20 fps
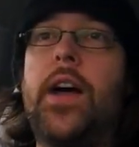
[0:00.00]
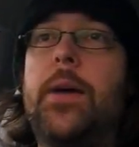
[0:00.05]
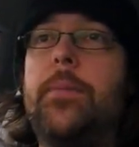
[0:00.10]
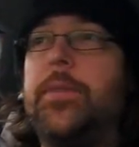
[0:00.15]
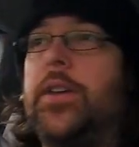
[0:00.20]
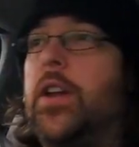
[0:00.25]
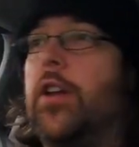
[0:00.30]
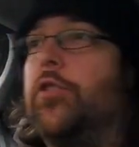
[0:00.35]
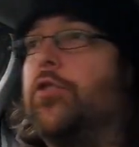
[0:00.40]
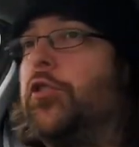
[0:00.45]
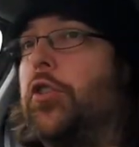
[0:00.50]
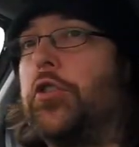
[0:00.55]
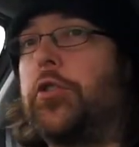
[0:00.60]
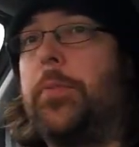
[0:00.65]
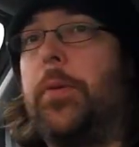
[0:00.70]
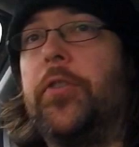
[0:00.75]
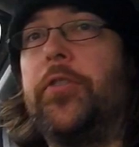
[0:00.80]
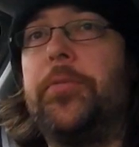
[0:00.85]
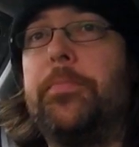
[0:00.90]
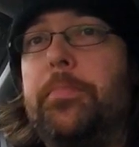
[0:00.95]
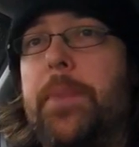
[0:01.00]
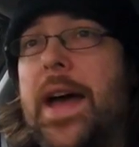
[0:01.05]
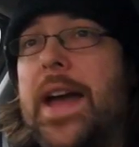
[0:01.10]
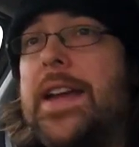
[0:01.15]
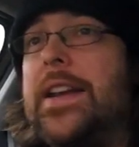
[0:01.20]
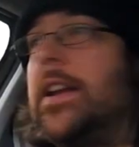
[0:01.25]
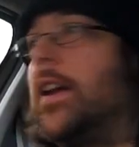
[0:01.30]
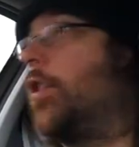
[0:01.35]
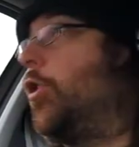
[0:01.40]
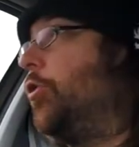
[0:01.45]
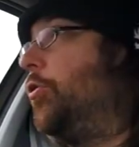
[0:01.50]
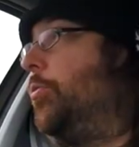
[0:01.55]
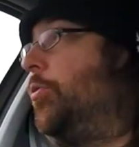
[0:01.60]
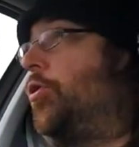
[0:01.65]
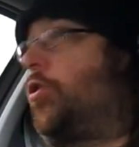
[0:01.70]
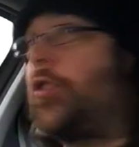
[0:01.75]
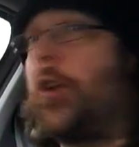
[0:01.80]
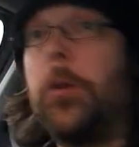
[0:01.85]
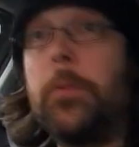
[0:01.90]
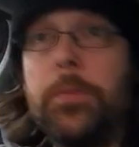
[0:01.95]
You know, I stocked up on some paint. I got some
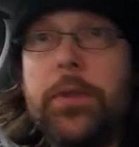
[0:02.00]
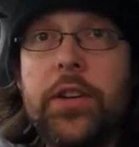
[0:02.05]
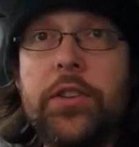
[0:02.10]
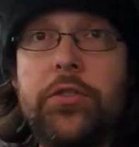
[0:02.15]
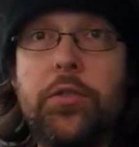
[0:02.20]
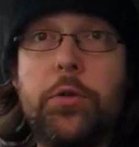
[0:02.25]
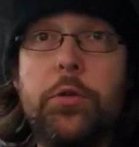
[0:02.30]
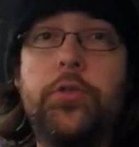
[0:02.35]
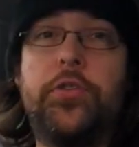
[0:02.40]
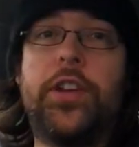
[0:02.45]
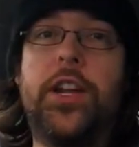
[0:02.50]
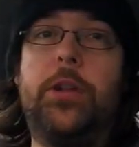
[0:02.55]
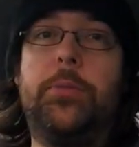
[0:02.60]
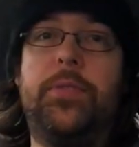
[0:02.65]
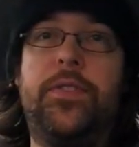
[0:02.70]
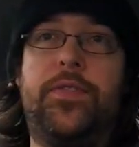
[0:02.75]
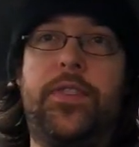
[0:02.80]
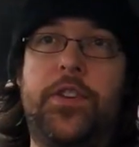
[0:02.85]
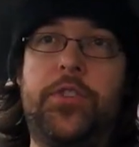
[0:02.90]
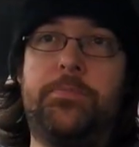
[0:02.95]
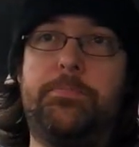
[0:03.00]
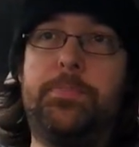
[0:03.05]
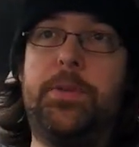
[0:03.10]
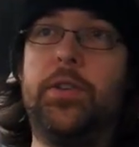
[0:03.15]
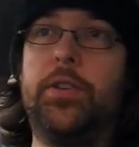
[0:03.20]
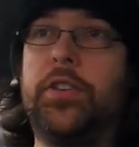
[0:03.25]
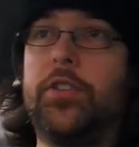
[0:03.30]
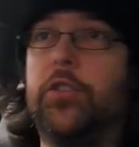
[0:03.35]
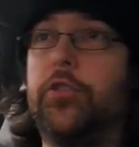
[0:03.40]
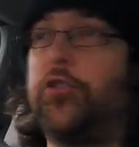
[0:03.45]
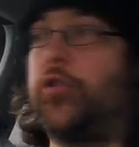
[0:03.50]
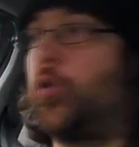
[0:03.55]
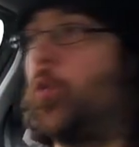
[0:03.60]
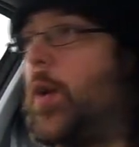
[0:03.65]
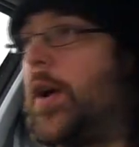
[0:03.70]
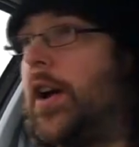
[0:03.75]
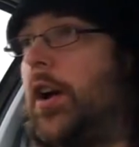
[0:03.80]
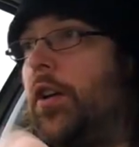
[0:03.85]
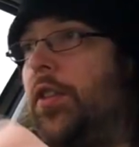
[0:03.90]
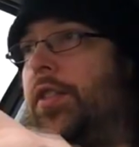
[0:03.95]
sculpting tools to help me finish building the
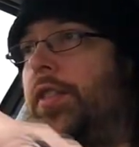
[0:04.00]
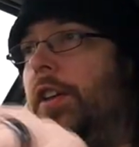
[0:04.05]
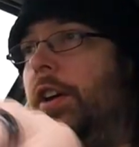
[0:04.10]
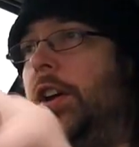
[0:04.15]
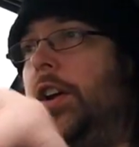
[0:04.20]
squig off